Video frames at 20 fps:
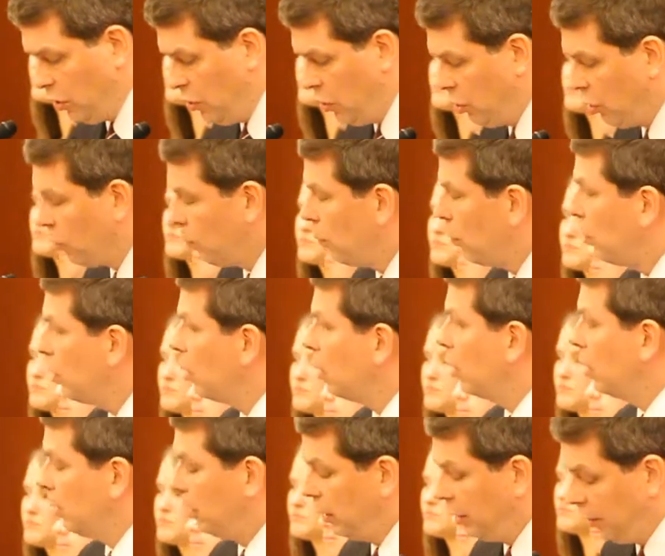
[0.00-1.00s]
Your
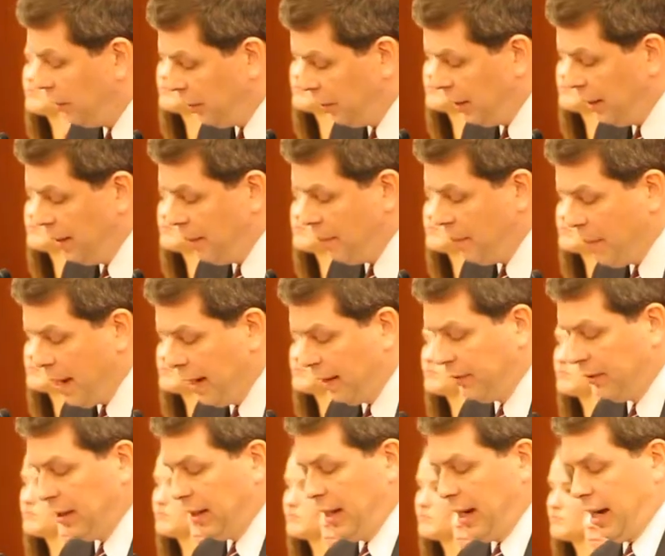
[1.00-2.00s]
work clearly
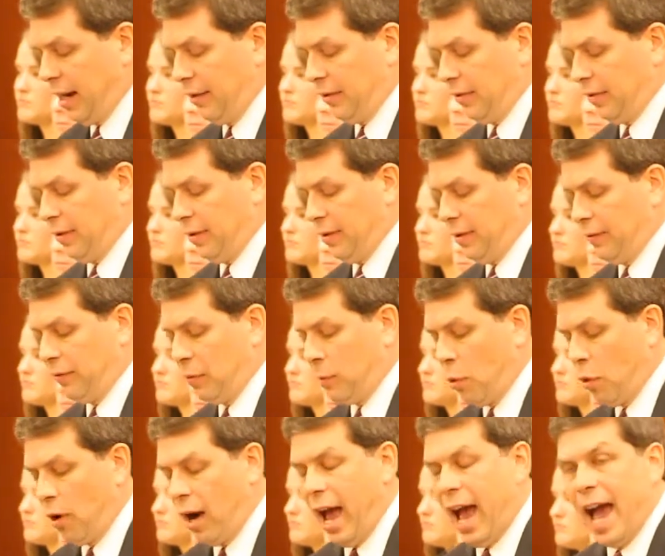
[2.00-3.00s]
makes the case for
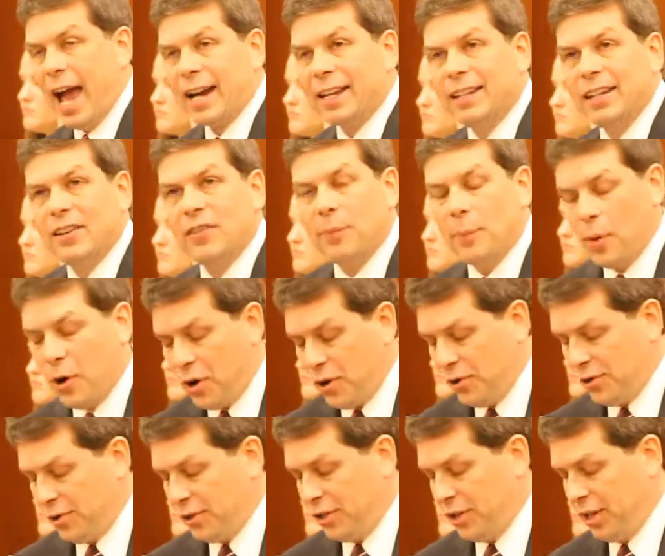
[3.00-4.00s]
more active
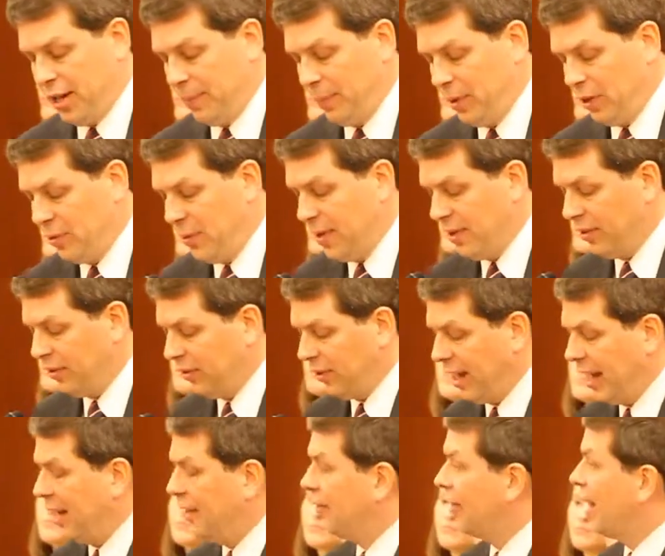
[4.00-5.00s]
partnership between the
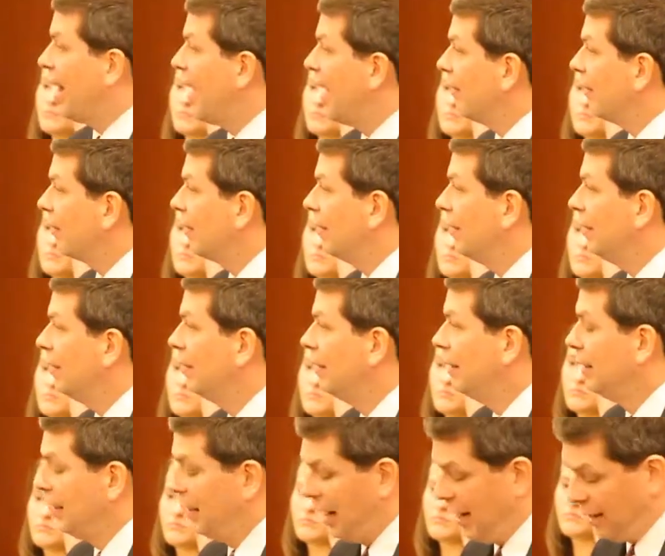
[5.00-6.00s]
state of Alaska
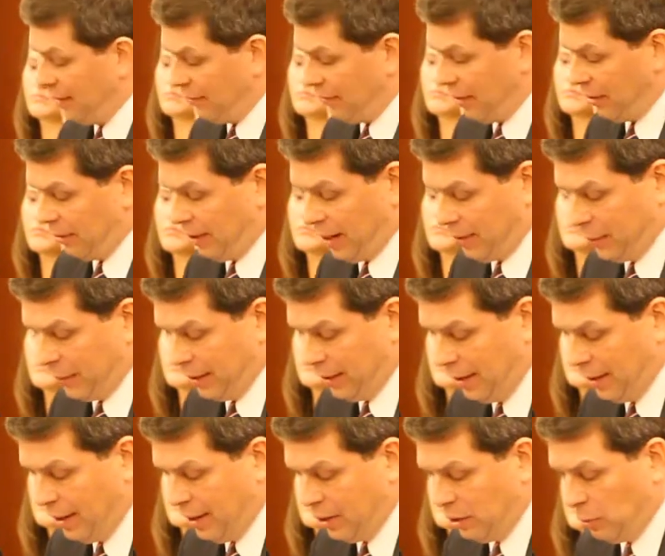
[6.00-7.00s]
and the federal government
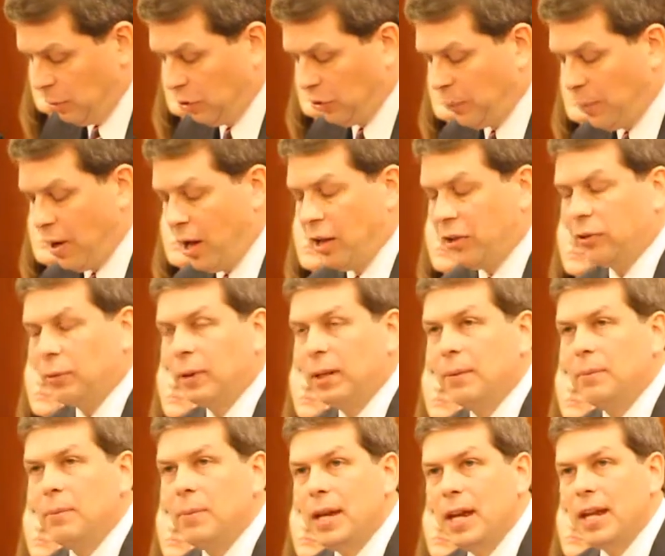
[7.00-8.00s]
to
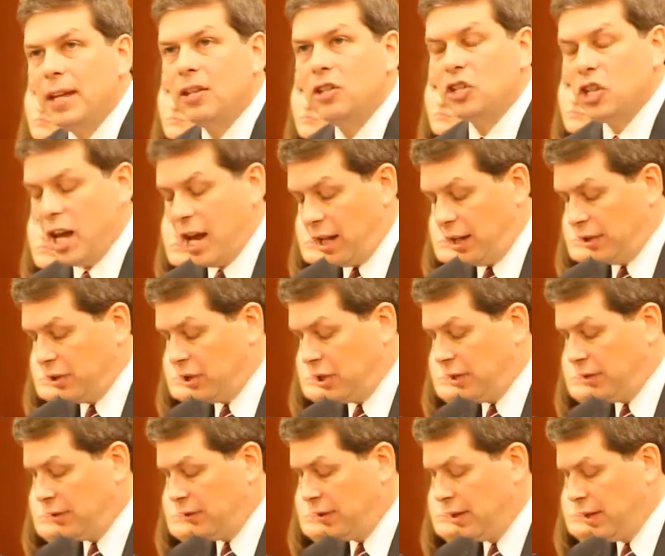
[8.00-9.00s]
responsibly meet
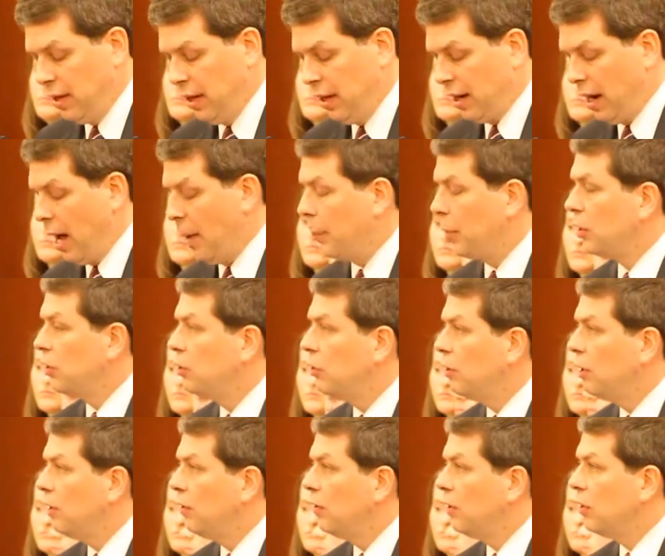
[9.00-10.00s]
challenges and
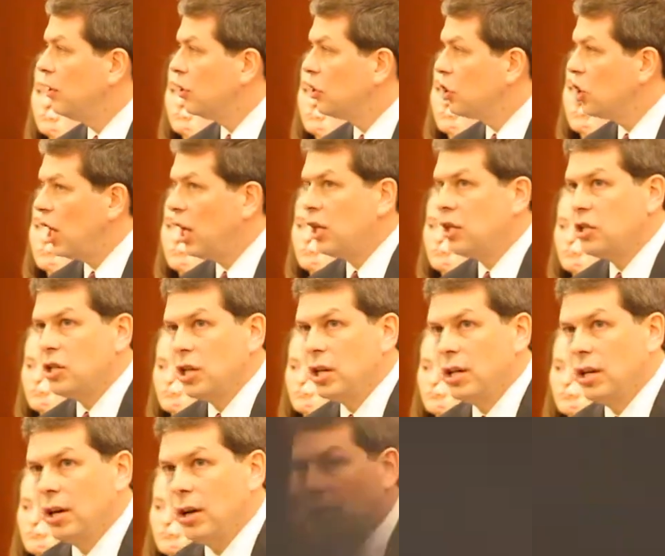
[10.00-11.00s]
opportunities in the changing
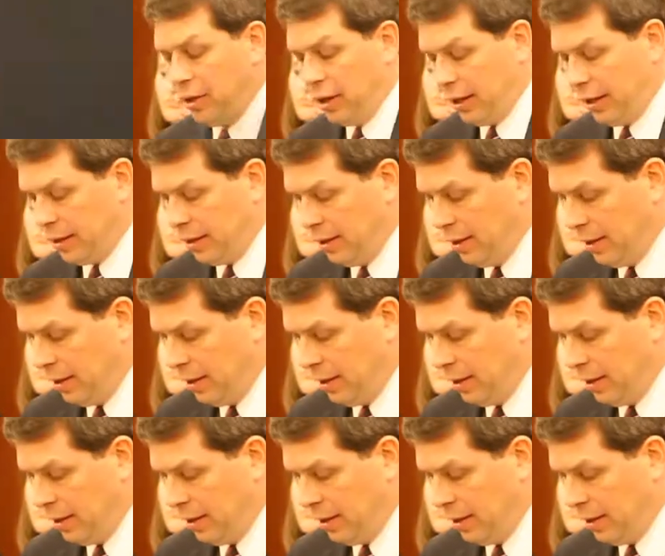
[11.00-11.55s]
Arctic.